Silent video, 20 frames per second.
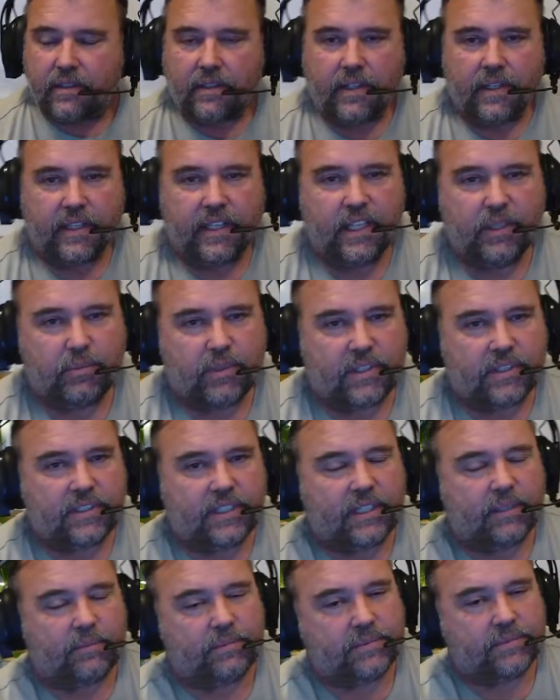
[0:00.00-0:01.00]
kind of keep on
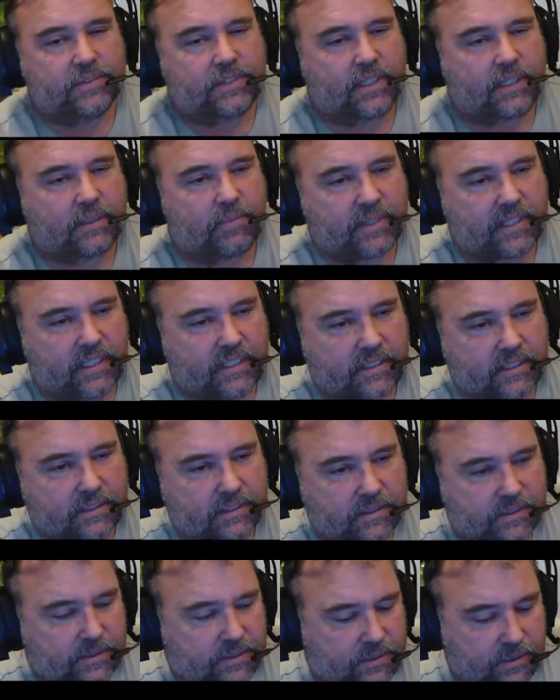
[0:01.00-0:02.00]
top of that
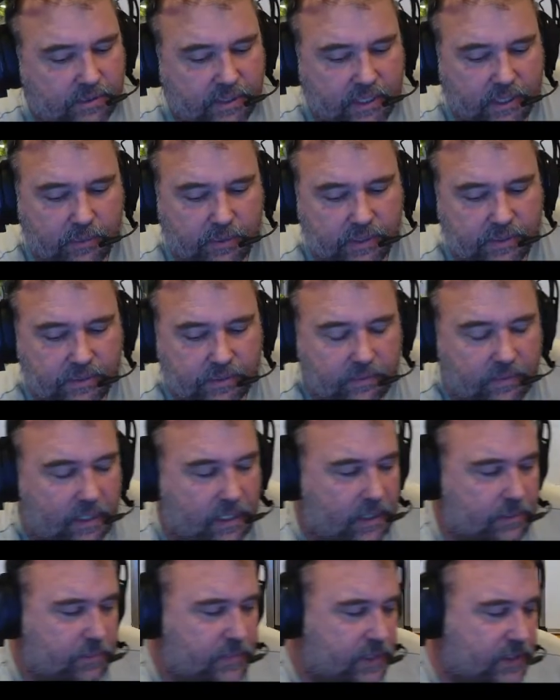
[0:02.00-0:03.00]
too. So anyways,
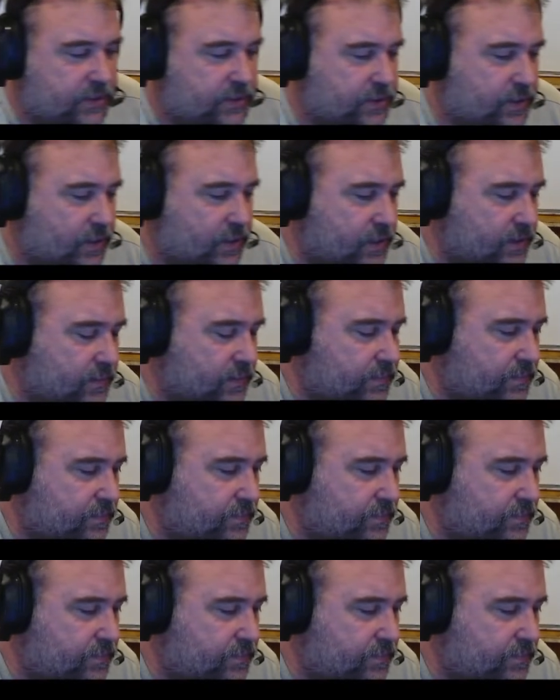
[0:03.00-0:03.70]
I'm going to start